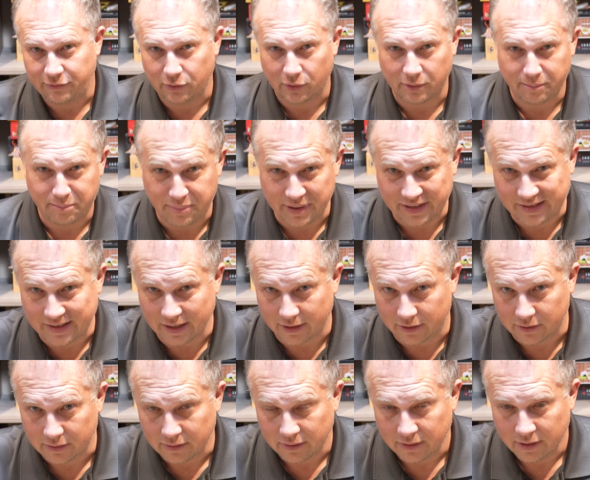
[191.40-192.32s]
you're a
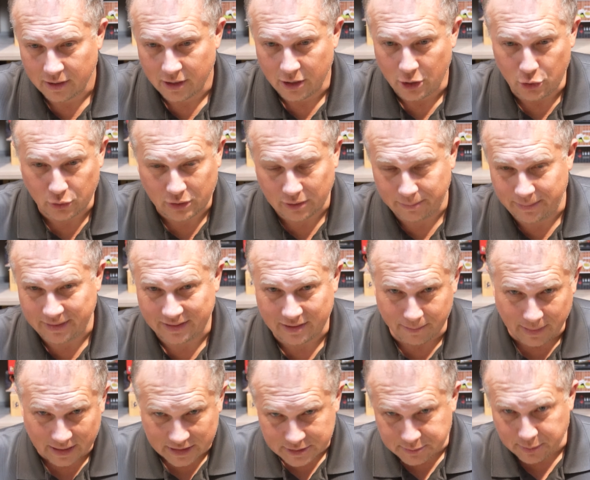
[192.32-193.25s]
beginner, you could beat the
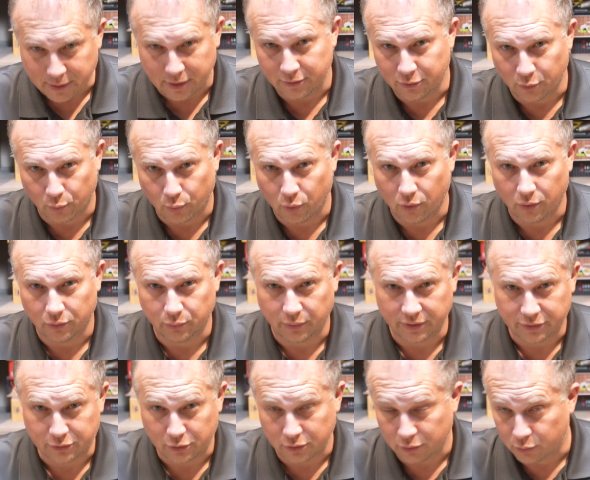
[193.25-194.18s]
best player in the world
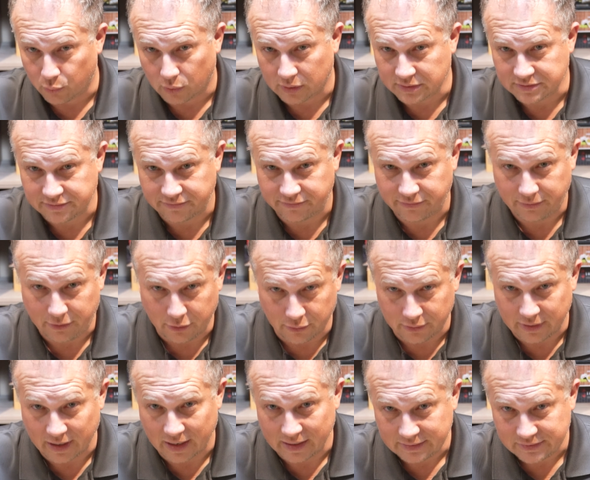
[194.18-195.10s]
with good rolls of your
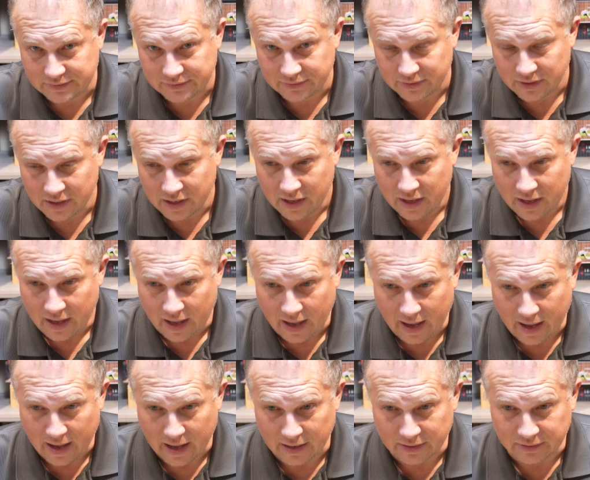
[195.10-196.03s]
dice.
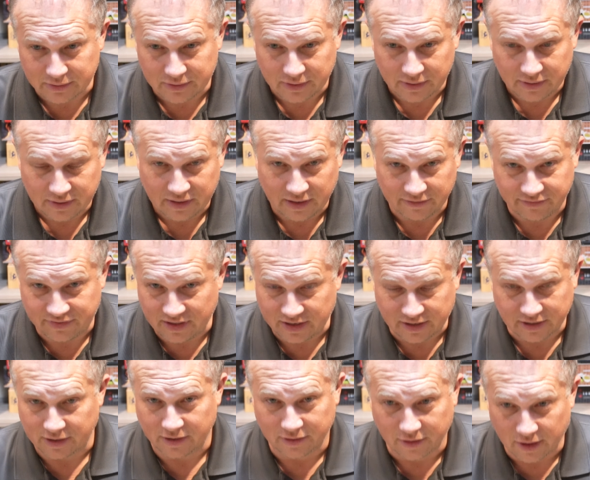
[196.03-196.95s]
And if they
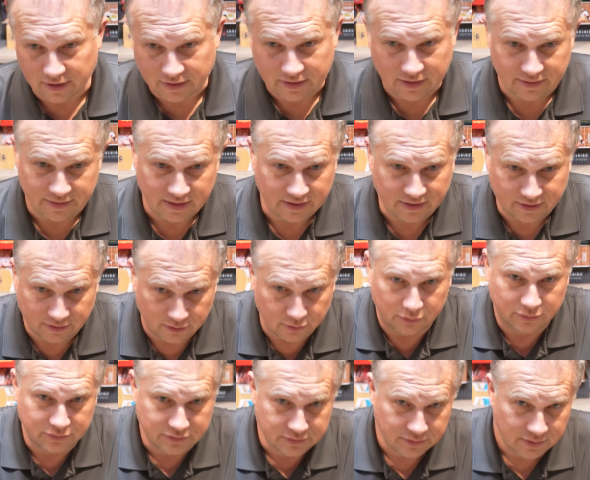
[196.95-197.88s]
get unlucky, they could
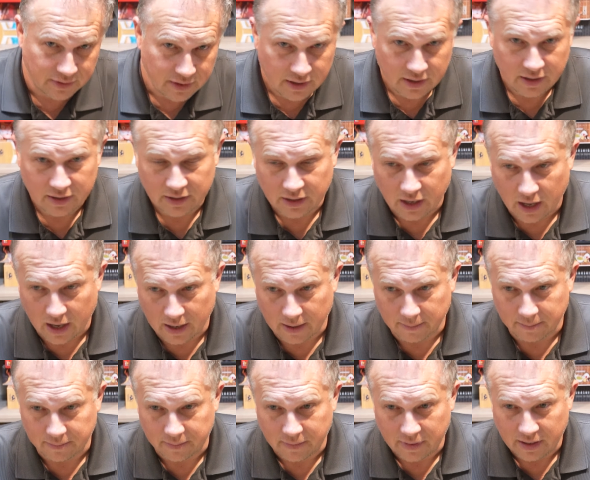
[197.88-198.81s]
lose.
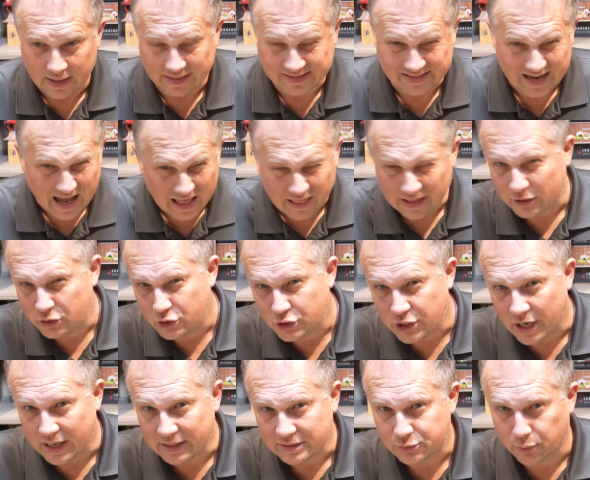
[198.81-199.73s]
It's not like
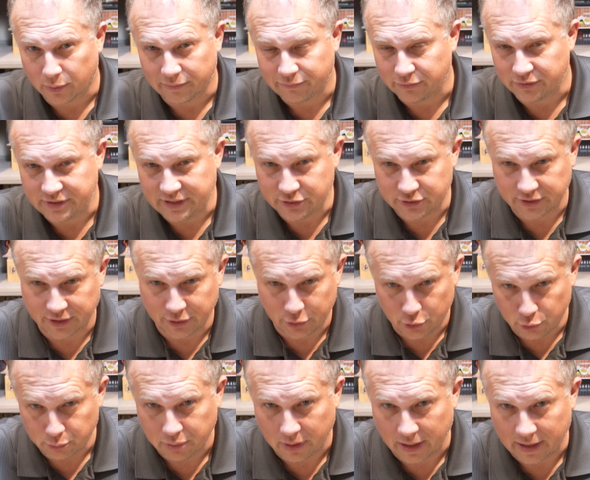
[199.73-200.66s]
chess where if you're teaching a
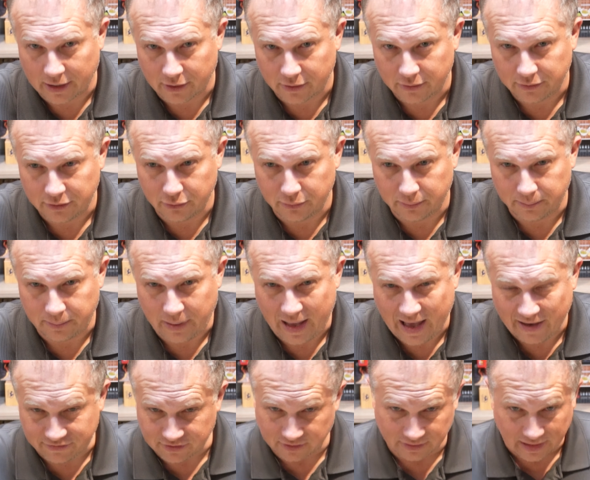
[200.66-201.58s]
new player, you
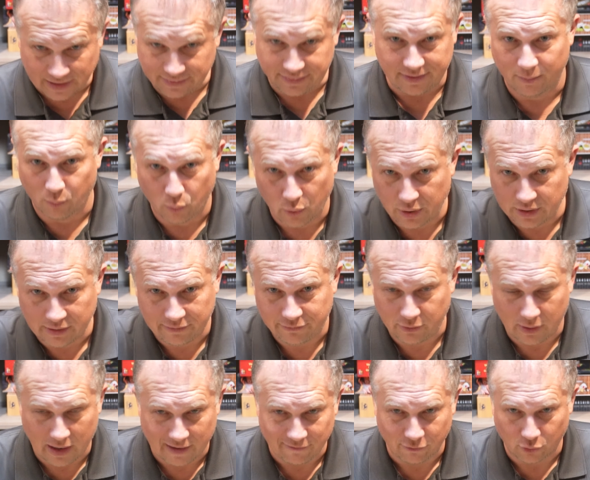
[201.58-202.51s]
have to let them win if
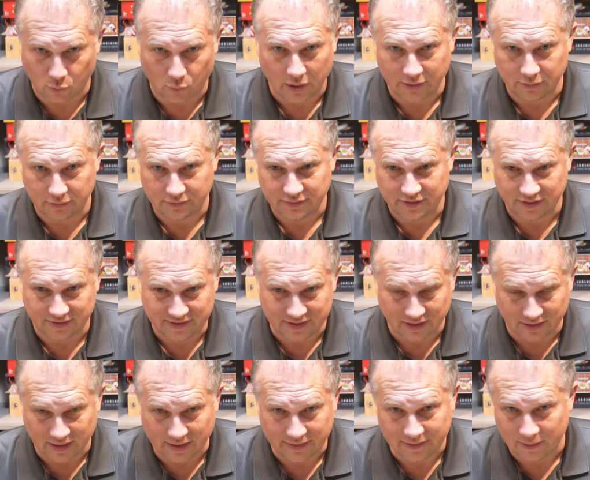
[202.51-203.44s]
you ever want to
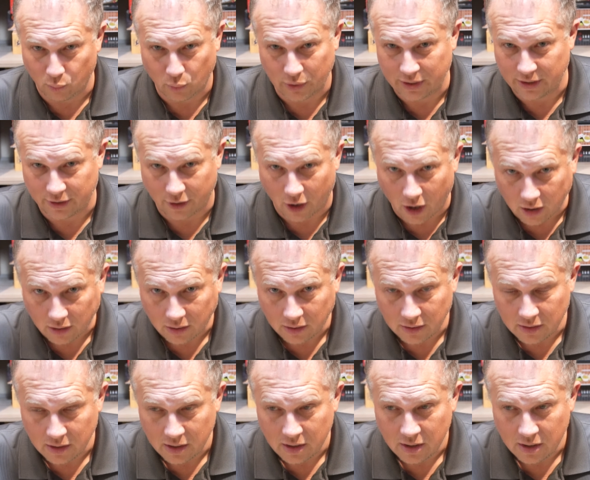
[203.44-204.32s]
let them win at all.